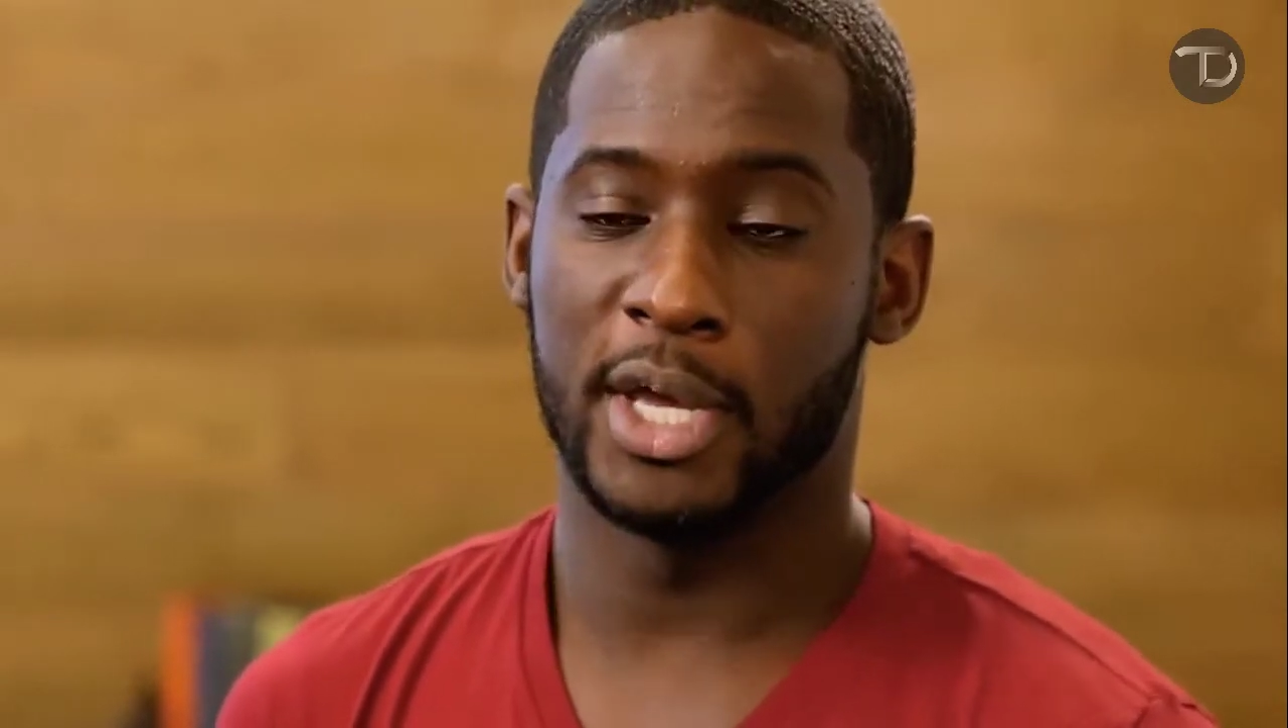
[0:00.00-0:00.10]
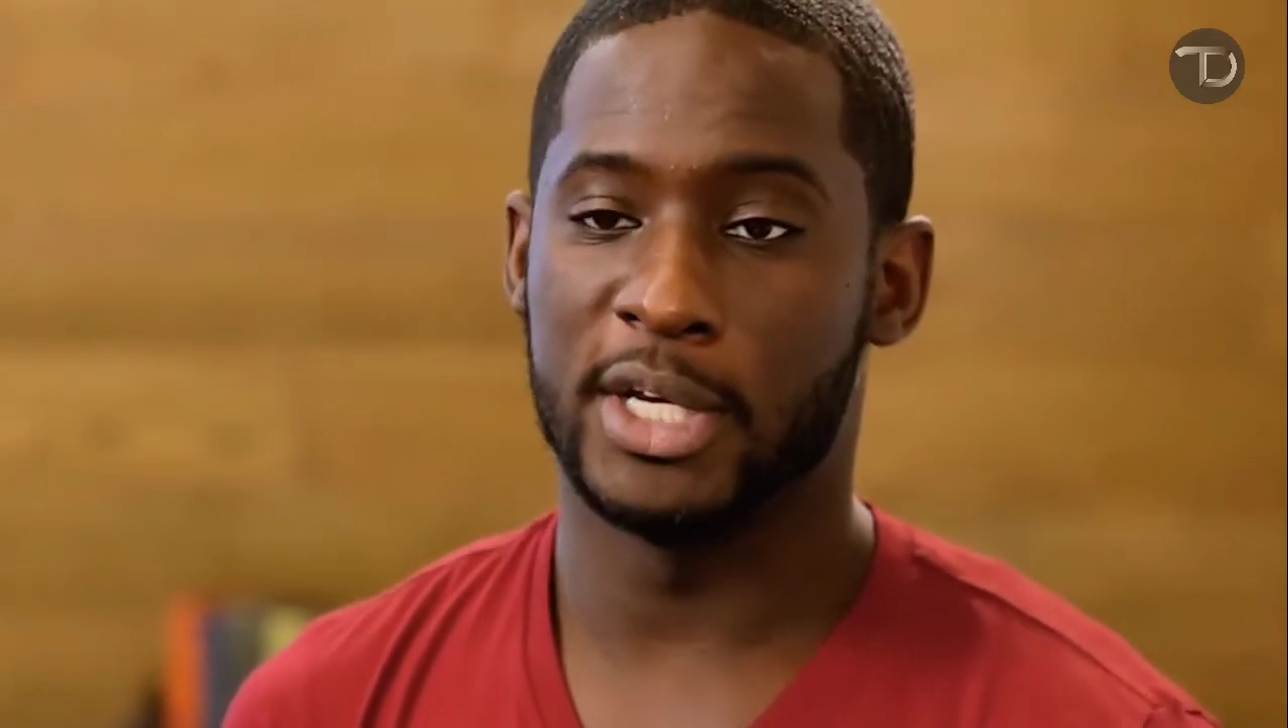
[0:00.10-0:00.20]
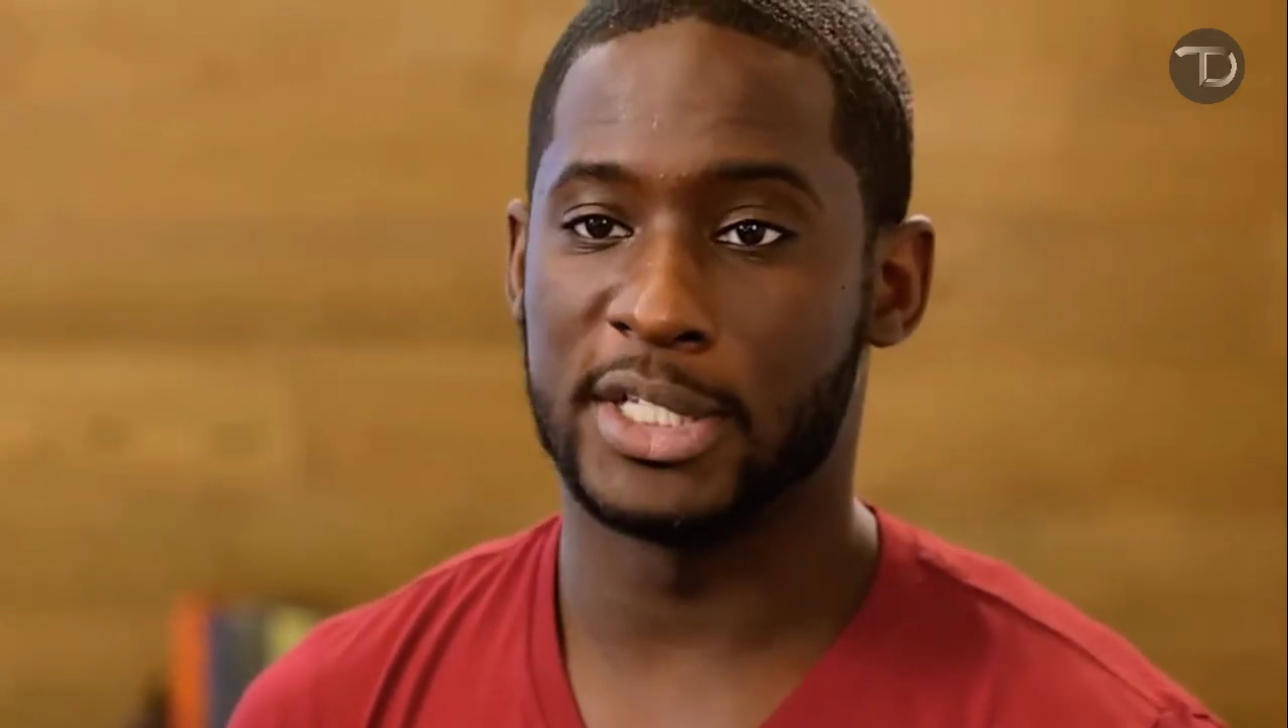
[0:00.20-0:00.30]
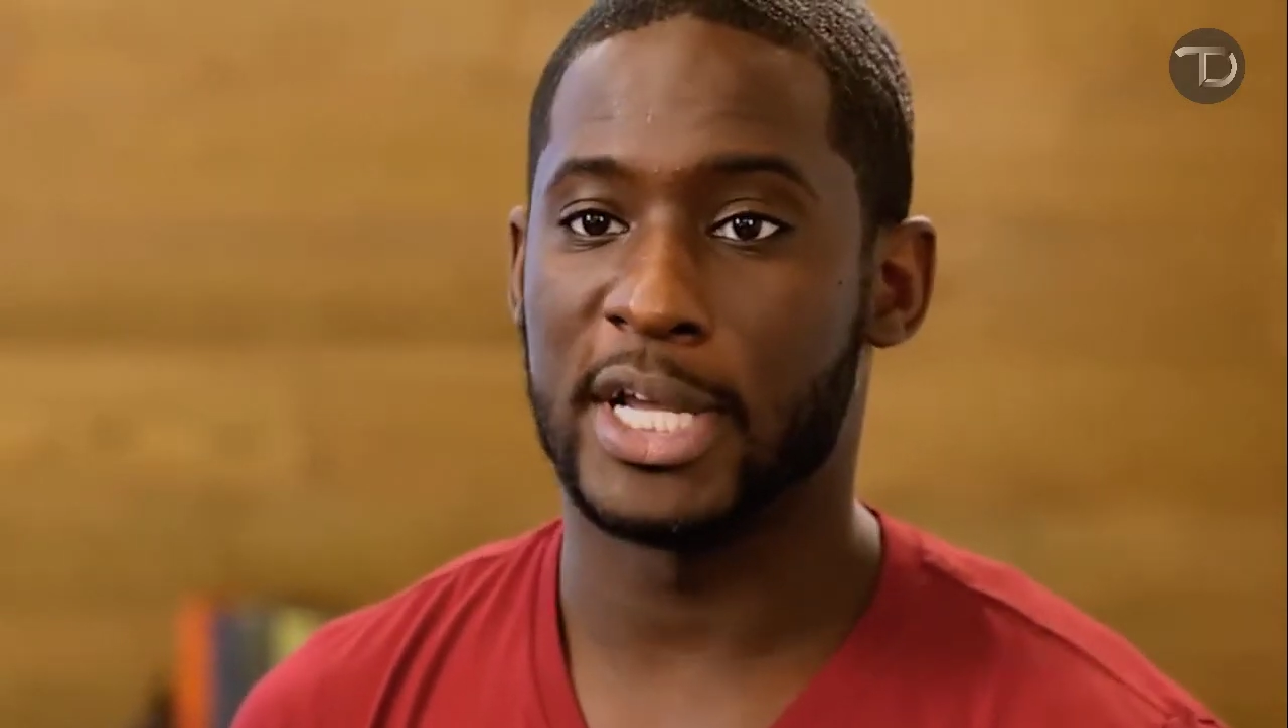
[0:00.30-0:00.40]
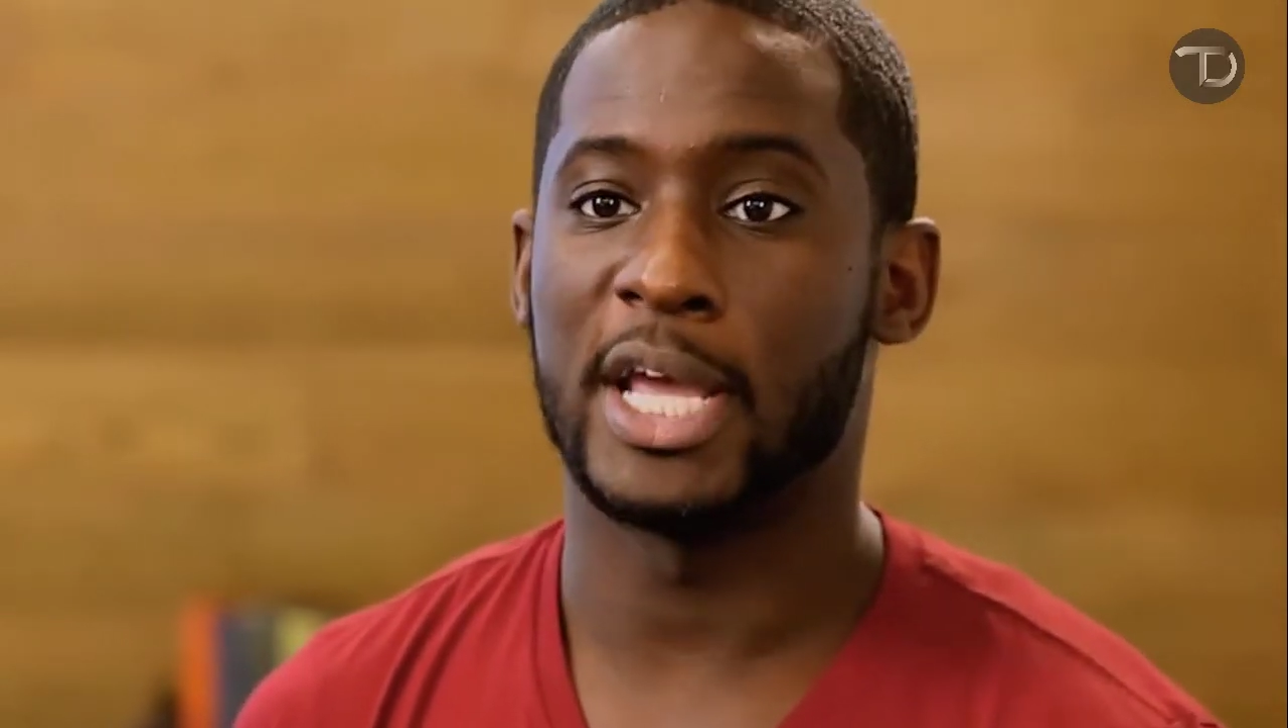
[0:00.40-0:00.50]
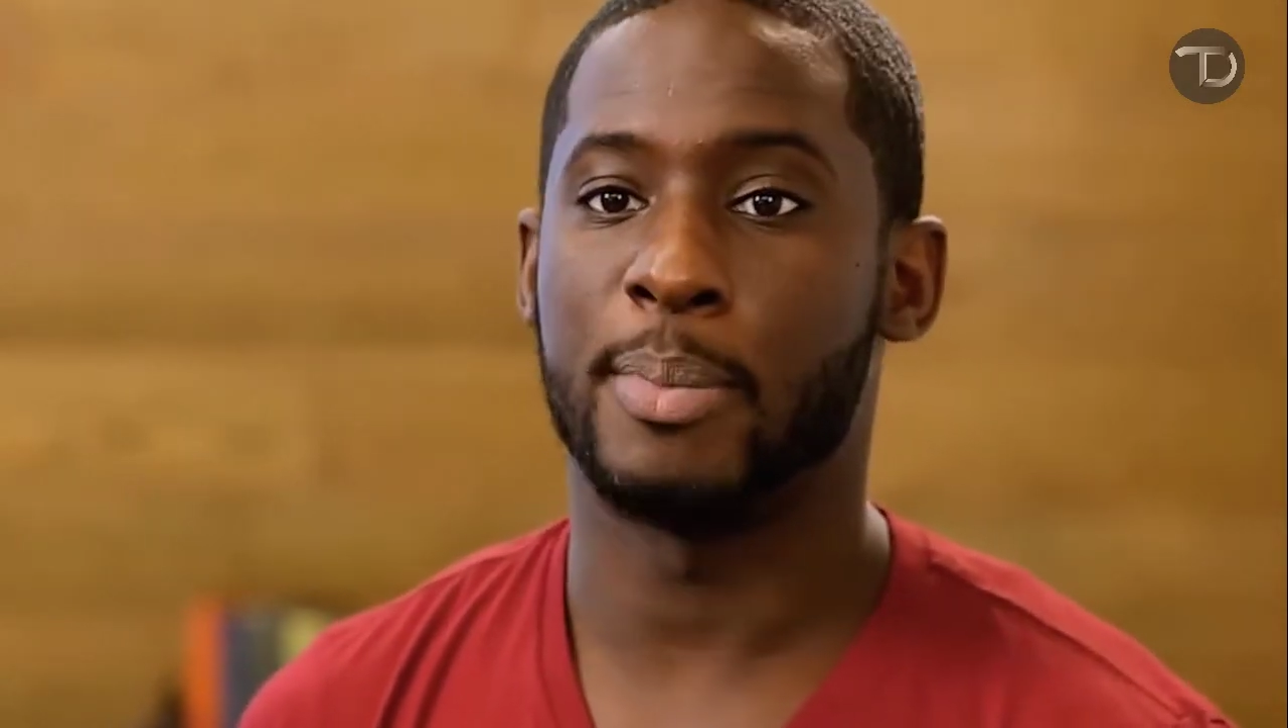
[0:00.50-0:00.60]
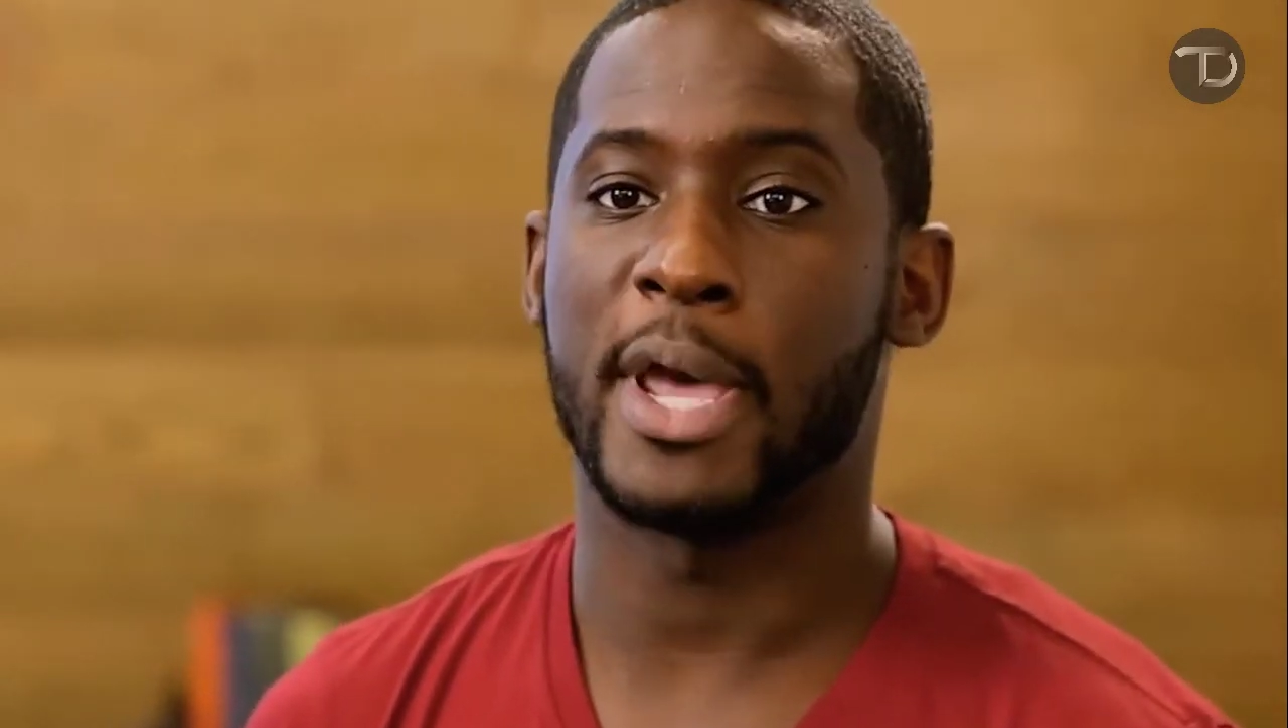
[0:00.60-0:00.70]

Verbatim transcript: a design